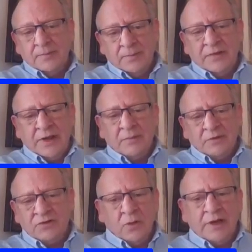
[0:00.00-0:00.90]
That was
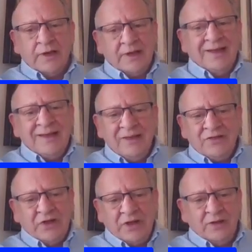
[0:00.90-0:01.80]
quite
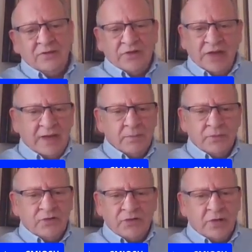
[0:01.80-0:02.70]
easy in
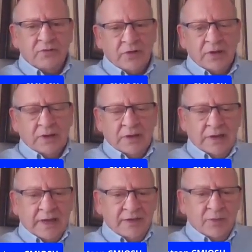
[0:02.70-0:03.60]
terms of
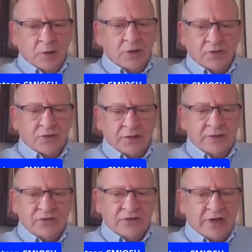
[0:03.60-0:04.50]
the monitoring
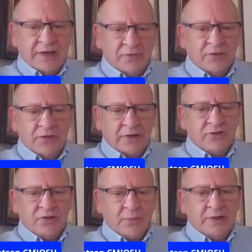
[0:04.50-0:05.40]
side of things
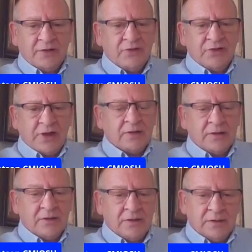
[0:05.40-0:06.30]
to meet the
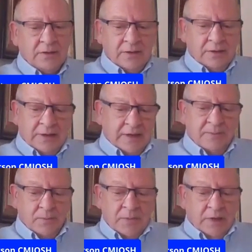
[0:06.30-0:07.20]
standard.
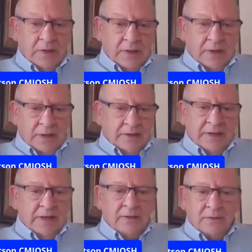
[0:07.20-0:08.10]
And
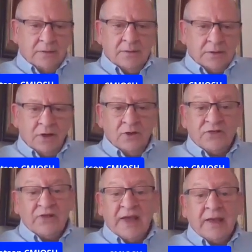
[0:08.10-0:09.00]
then clause
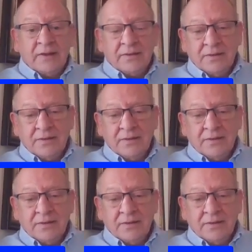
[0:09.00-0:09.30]
10